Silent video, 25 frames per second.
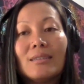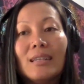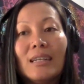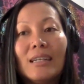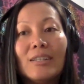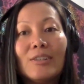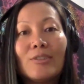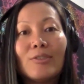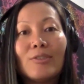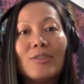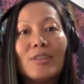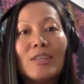
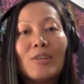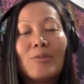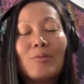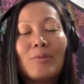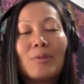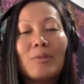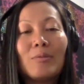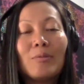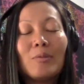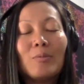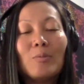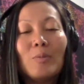I don't think
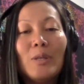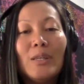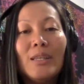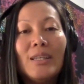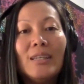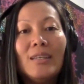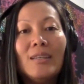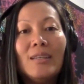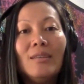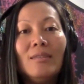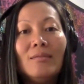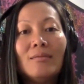we would
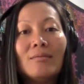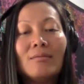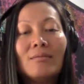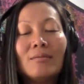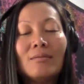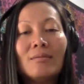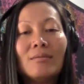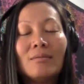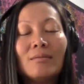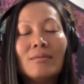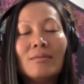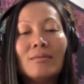be
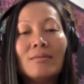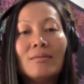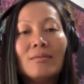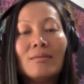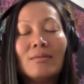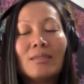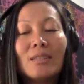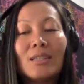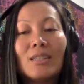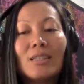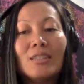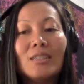
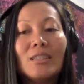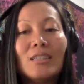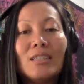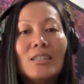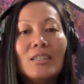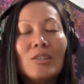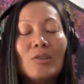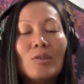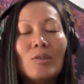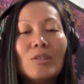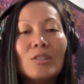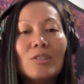
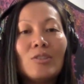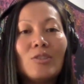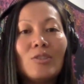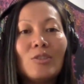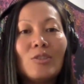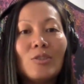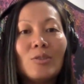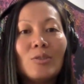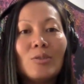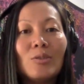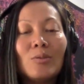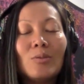continuing to
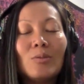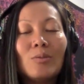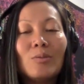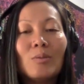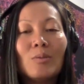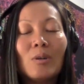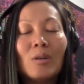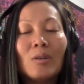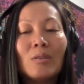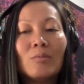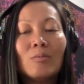do